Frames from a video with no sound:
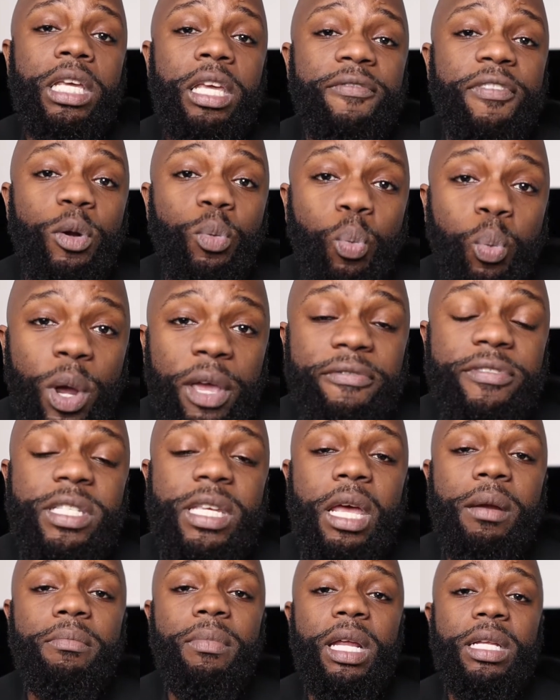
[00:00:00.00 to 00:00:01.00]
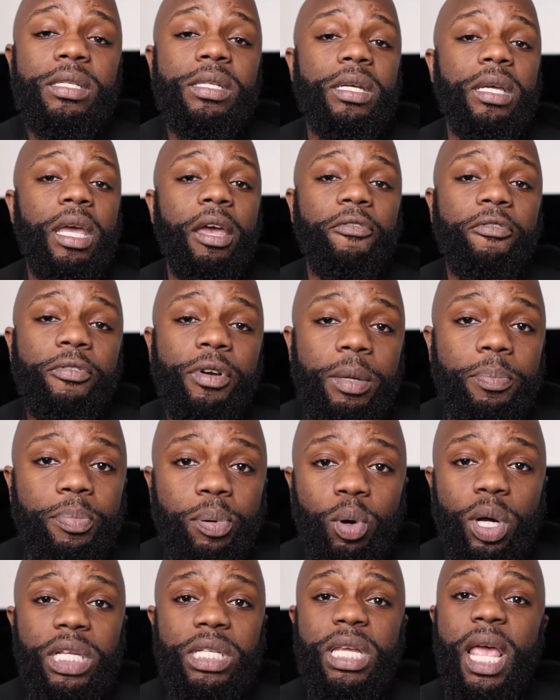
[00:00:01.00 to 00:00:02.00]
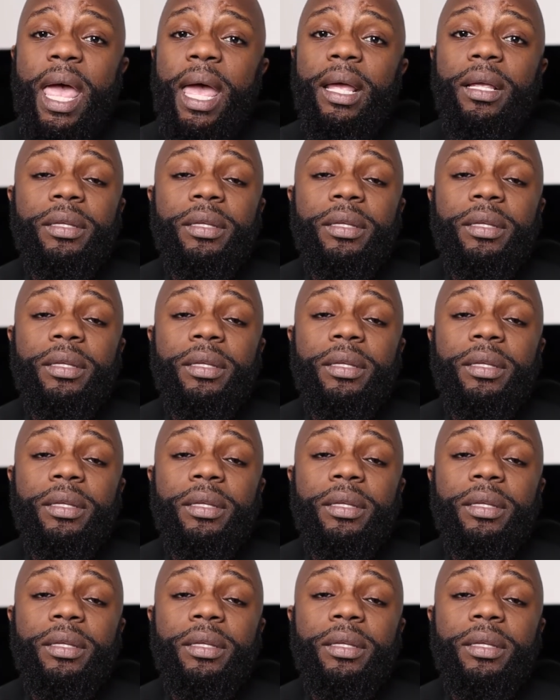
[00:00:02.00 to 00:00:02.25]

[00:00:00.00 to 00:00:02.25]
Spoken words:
even with 10 men, to get 3 points.